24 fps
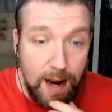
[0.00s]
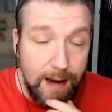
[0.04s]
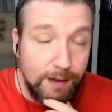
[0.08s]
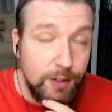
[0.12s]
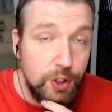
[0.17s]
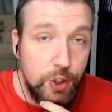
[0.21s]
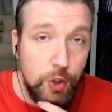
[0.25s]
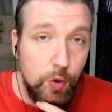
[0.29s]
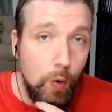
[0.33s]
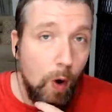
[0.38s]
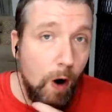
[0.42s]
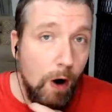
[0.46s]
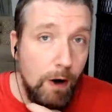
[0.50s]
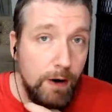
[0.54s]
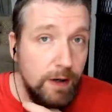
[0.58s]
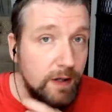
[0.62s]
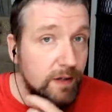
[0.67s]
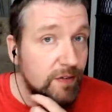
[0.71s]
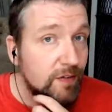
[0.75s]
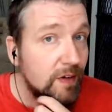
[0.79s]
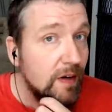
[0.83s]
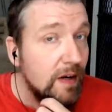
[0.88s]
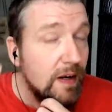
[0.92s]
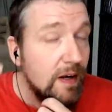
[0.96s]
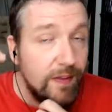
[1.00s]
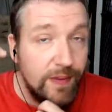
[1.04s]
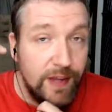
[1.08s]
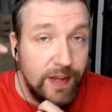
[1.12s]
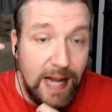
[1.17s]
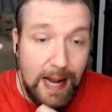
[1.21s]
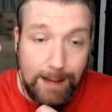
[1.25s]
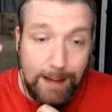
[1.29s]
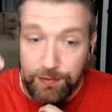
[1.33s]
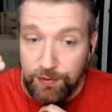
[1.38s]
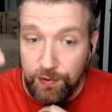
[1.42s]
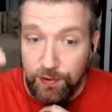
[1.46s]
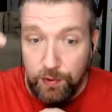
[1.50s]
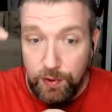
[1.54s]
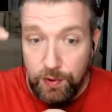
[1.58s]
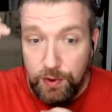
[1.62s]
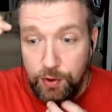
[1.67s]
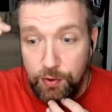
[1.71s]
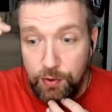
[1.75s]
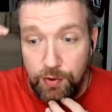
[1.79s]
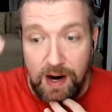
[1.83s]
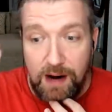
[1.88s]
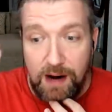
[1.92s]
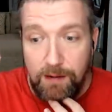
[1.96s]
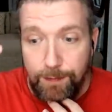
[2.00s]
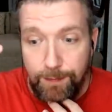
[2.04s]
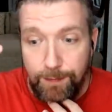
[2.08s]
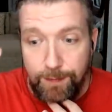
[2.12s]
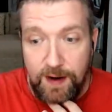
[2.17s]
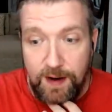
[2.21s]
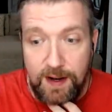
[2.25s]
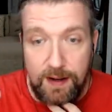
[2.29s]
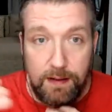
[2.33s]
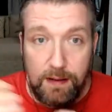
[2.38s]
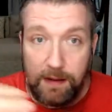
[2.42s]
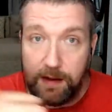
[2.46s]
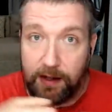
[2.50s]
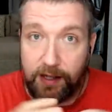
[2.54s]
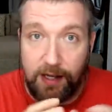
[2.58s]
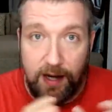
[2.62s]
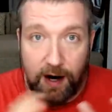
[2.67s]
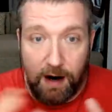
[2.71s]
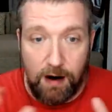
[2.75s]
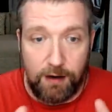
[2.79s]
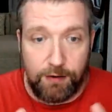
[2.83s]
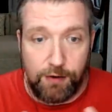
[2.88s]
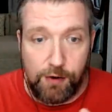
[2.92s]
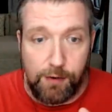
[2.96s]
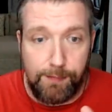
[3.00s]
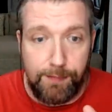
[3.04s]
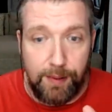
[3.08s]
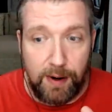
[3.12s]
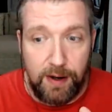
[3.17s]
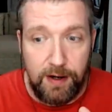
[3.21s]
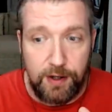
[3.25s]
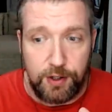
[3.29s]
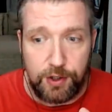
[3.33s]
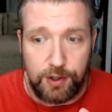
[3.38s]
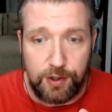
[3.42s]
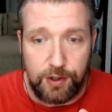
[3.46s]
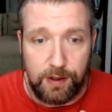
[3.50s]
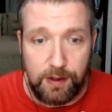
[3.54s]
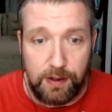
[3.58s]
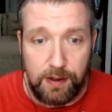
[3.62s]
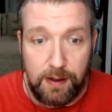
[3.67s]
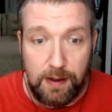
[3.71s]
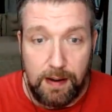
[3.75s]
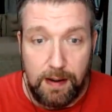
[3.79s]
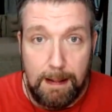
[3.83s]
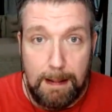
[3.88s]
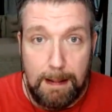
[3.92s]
and two artists that absolutely do not fit the character of Punisher.